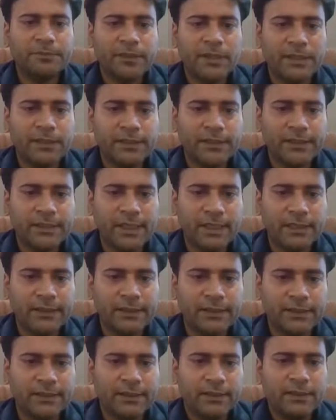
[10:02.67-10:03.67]
prices has
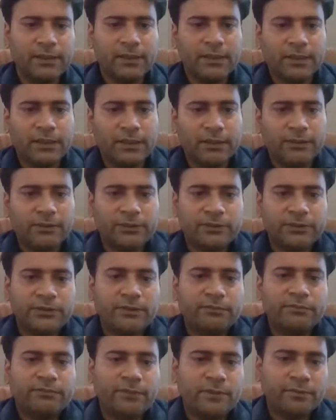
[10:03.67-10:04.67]

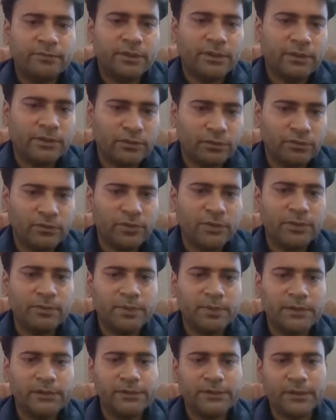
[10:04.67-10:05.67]
jump from the low
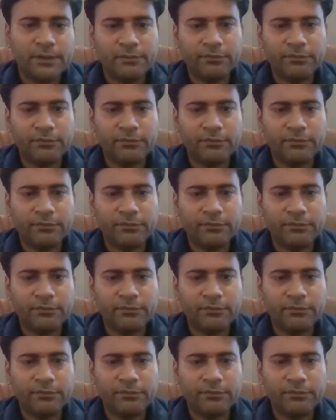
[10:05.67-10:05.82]
levels.